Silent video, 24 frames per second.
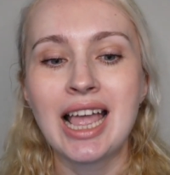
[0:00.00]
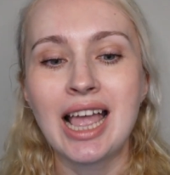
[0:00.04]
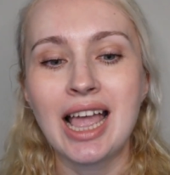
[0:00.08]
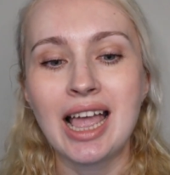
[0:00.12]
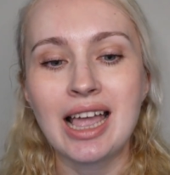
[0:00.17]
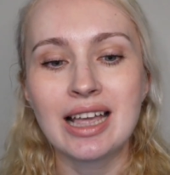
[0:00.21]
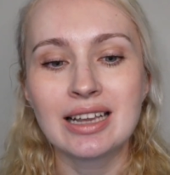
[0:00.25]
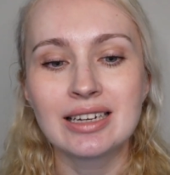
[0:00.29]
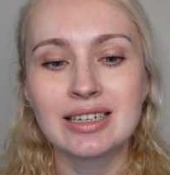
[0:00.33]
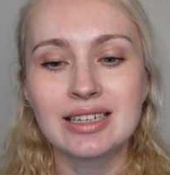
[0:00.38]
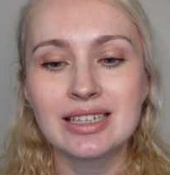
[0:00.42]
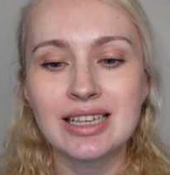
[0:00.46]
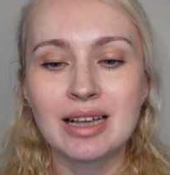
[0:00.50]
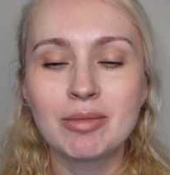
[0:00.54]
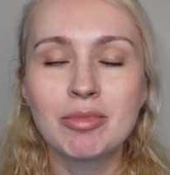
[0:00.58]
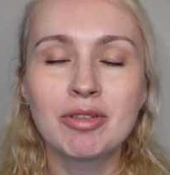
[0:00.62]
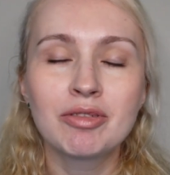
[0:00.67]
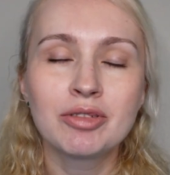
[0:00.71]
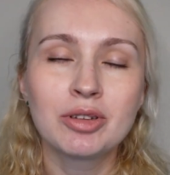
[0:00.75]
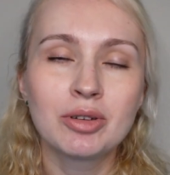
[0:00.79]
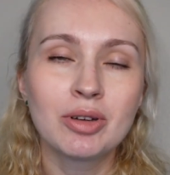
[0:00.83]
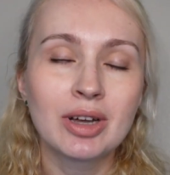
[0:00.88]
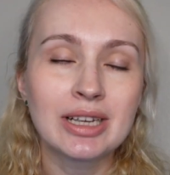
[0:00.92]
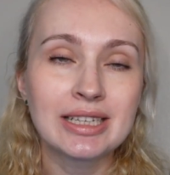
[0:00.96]
And some
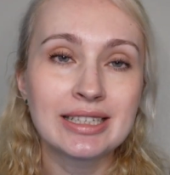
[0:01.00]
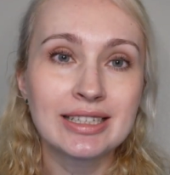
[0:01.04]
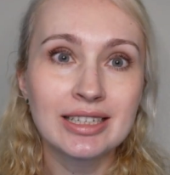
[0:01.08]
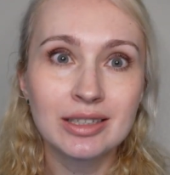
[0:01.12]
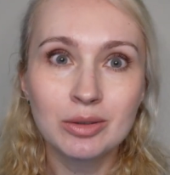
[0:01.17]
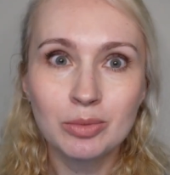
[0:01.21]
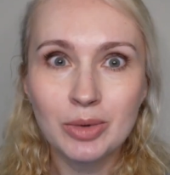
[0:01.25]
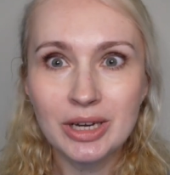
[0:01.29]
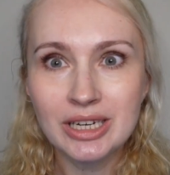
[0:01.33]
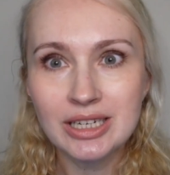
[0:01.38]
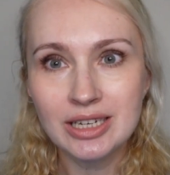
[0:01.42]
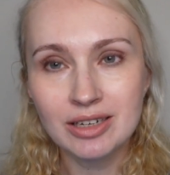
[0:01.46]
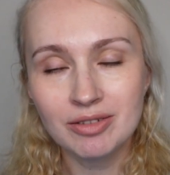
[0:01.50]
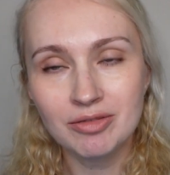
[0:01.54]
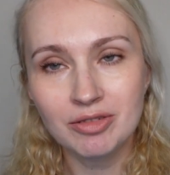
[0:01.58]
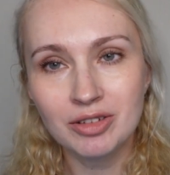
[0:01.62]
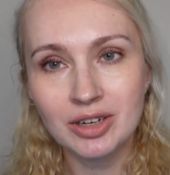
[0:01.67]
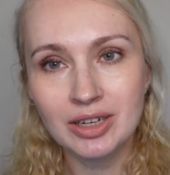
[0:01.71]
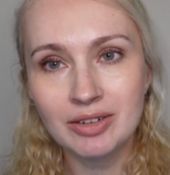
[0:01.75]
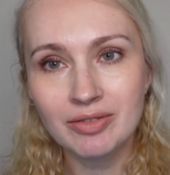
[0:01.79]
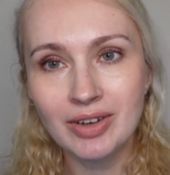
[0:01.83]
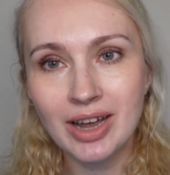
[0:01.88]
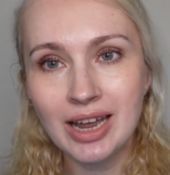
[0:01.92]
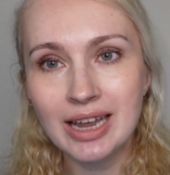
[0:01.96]
of you are still waiting for
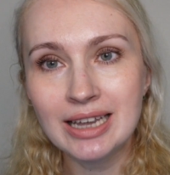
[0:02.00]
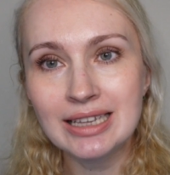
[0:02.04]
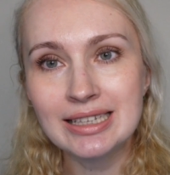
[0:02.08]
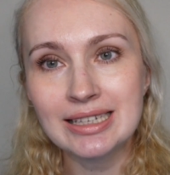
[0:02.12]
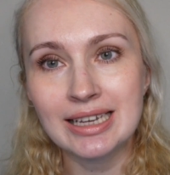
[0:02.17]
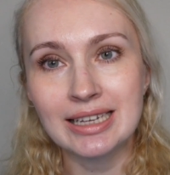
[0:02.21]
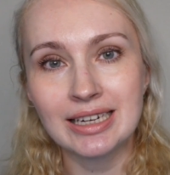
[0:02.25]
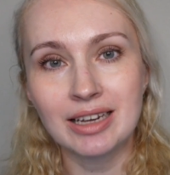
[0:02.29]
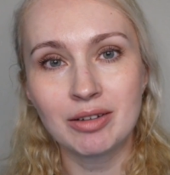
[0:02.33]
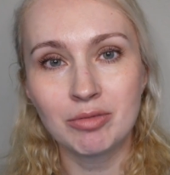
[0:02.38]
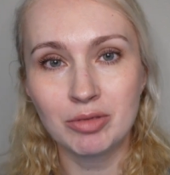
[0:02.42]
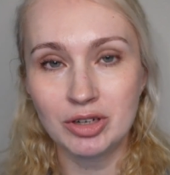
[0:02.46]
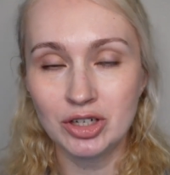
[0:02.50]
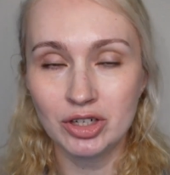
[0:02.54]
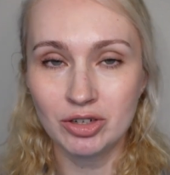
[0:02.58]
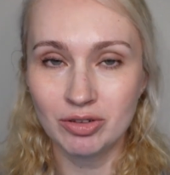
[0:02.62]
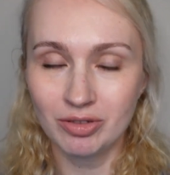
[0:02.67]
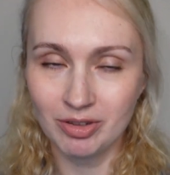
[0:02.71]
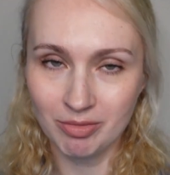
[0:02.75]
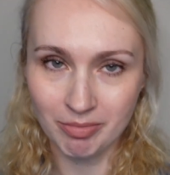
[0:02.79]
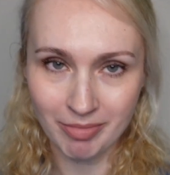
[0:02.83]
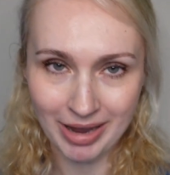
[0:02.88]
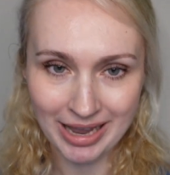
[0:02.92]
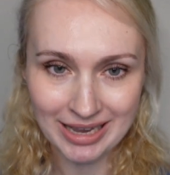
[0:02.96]
invites and I wish you
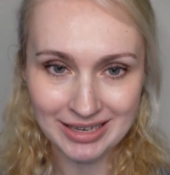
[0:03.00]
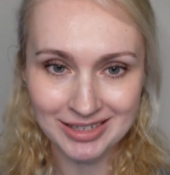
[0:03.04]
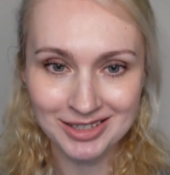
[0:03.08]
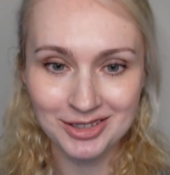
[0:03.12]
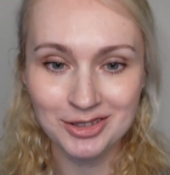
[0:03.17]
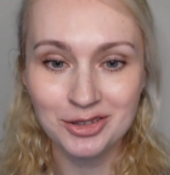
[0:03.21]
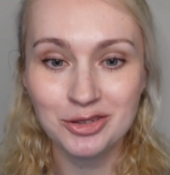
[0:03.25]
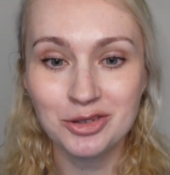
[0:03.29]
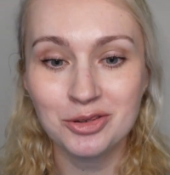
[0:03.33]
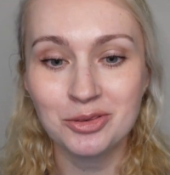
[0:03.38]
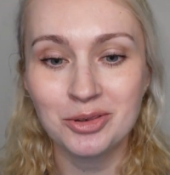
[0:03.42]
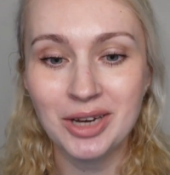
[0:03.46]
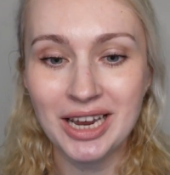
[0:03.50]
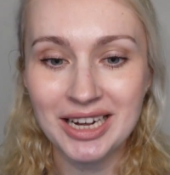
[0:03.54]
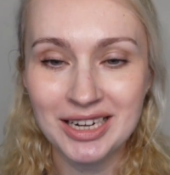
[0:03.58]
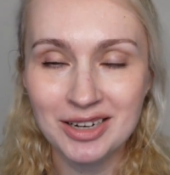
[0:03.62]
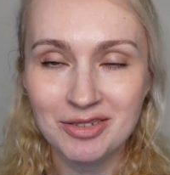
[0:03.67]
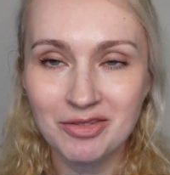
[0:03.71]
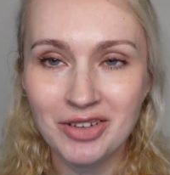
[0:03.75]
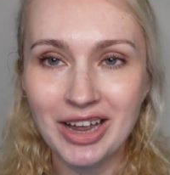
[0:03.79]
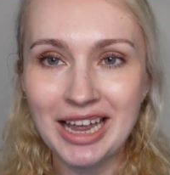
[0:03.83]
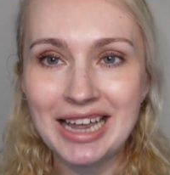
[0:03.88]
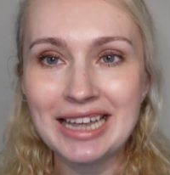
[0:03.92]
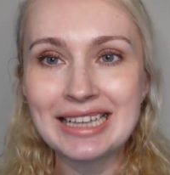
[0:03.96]
the best to get
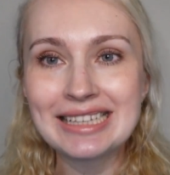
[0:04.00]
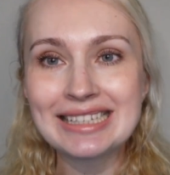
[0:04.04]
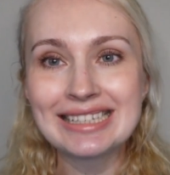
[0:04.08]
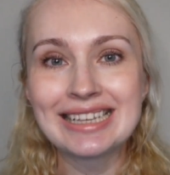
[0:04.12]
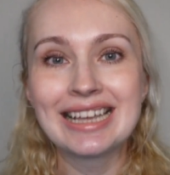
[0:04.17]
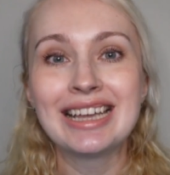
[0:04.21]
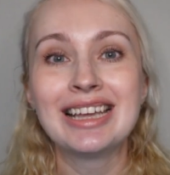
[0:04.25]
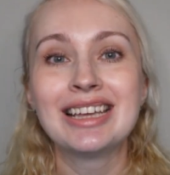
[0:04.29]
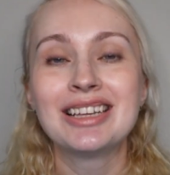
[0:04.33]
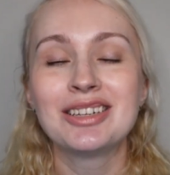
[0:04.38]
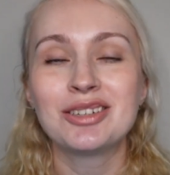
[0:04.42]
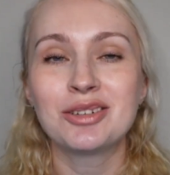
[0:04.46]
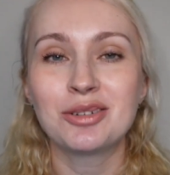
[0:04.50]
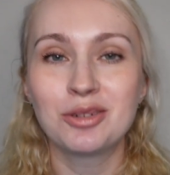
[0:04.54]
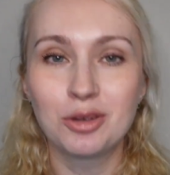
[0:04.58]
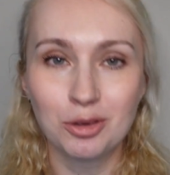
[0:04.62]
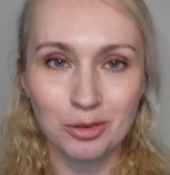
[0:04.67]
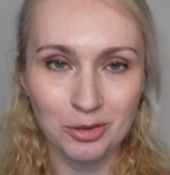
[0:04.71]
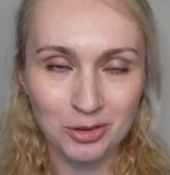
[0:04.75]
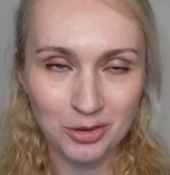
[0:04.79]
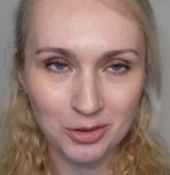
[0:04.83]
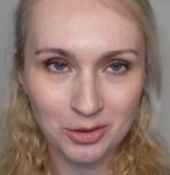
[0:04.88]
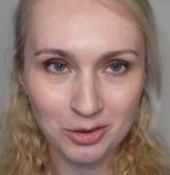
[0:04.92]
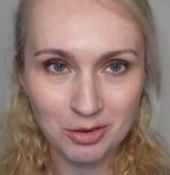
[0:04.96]
invites, to
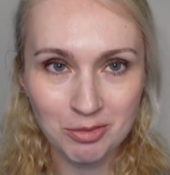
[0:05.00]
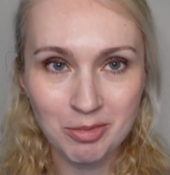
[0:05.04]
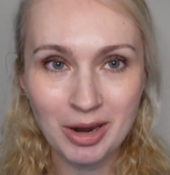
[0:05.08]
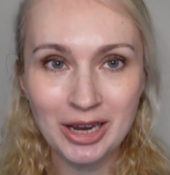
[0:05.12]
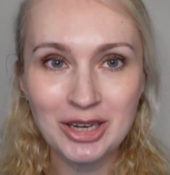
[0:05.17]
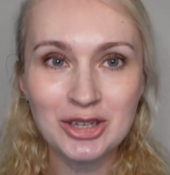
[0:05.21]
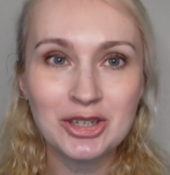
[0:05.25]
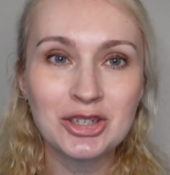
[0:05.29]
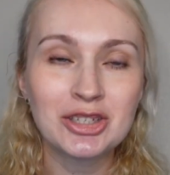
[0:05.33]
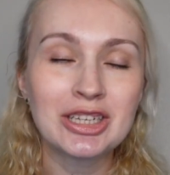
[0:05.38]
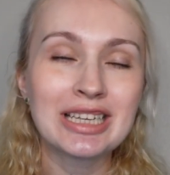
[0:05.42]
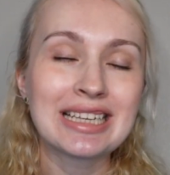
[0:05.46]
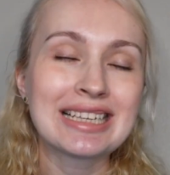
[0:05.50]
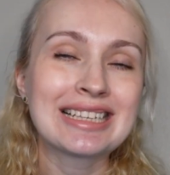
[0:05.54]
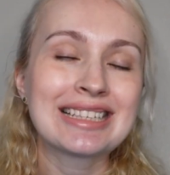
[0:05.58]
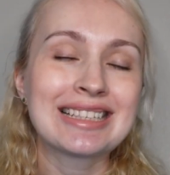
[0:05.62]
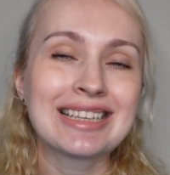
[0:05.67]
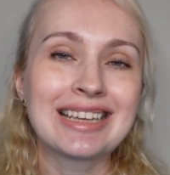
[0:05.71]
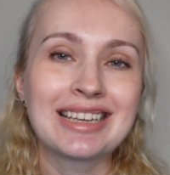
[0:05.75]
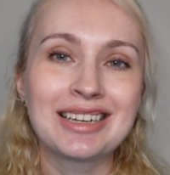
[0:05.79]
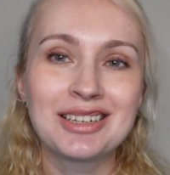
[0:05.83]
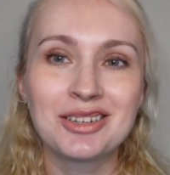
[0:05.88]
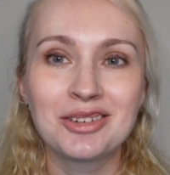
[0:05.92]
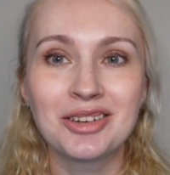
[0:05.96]
go through a bench test
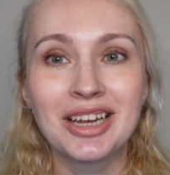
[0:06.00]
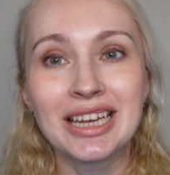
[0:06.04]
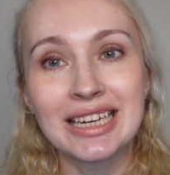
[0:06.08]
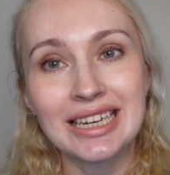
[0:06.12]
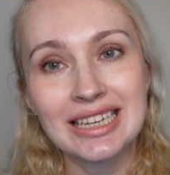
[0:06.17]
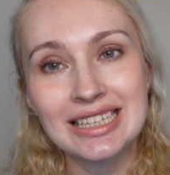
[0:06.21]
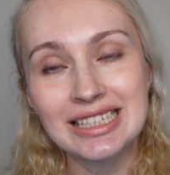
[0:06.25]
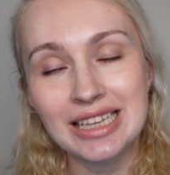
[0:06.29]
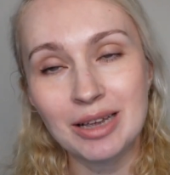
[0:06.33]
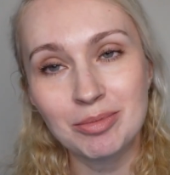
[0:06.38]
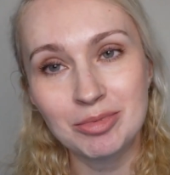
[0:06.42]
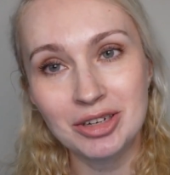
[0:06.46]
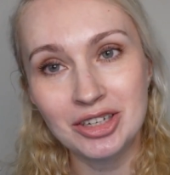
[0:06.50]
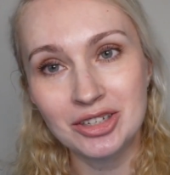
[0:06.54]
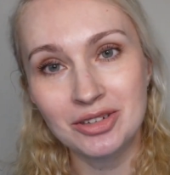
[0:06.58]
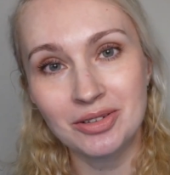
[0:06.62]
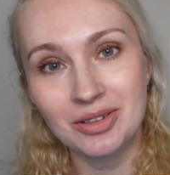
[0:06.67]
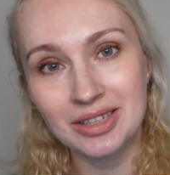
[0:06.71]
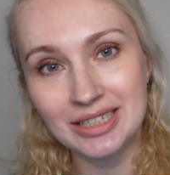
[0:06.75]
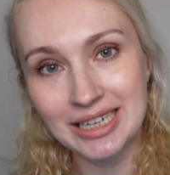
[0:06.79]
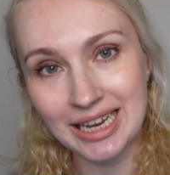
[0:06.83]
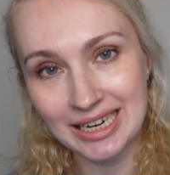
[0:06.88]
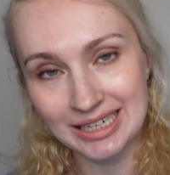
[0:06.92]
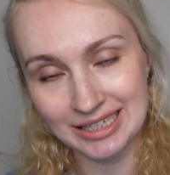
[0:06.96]
and to get accepted to
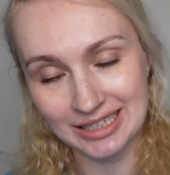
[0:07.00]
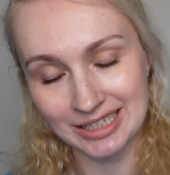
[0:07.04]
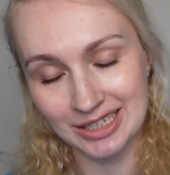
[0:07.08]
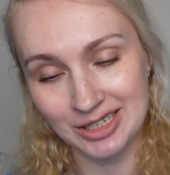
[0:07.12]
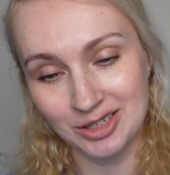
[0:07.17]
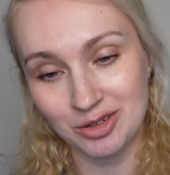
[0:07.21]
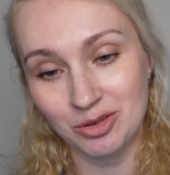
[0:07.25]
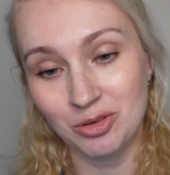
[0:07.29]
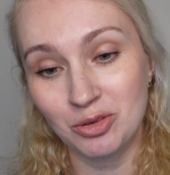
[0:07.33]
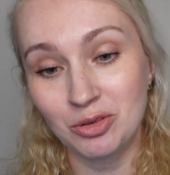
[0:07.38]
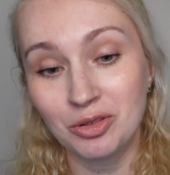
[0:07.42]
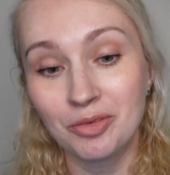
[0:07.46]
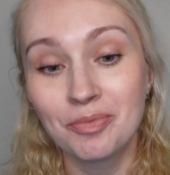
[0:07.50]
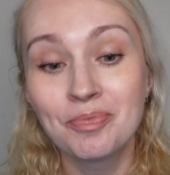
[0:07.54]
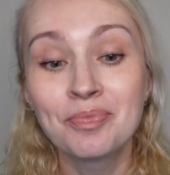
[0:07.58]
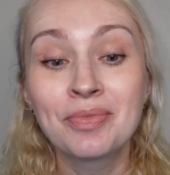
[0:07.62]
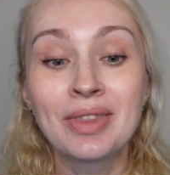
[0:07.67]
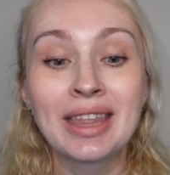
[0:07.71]
the dental school.